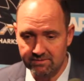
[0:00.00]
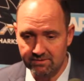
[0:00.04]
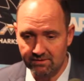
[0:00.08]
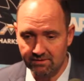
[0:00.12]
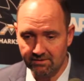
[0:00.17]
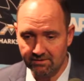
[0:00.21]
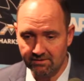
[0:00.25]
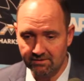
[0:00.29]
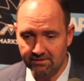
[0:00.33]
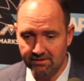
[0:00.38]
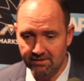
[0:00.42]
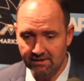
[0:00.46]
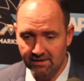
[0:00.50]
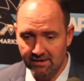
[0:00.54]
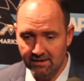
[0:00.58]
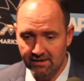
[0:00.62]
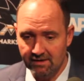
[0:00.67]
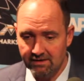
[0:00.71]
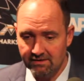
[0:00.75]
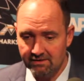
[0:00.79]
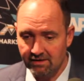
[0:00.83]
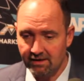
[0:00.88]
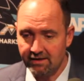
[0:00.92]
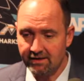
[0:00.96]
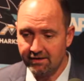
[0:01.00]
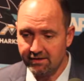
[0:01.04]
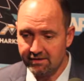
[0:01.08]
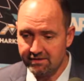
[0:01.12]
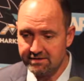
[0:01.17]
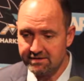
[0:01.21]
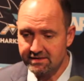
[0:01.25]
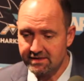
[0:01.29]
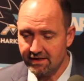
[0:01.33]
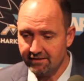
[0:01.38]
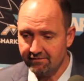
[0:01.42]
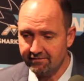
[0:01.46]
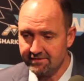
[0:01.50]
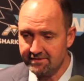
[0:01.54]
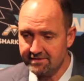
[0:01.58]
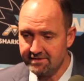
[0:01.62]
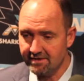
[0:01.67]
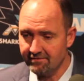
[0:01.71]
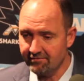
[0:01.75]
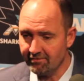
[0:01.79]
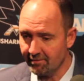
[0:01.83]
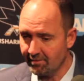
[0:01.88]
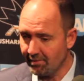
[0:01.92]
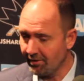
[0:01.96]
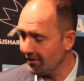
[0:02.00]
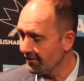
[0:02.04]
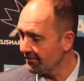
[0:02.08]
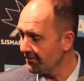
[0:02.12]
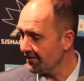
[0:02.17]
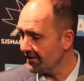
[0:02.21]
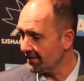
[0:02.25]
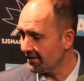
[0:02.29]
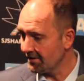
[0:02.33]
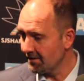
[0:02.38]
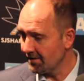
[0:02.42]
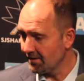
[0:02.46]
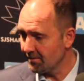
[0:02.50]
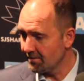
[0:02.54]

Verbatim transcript: So a lot of good stuff. It's never perfect.